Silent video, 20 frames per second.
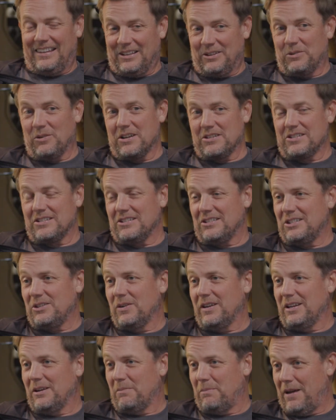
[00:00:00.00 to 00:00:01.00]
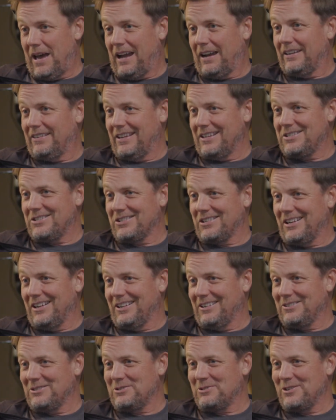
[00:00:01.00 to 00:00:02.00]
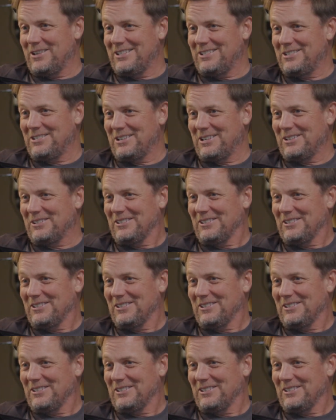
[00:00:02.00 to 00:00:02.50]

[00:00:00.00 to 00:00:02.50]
the question is, do you end up back at that Chicago trade show?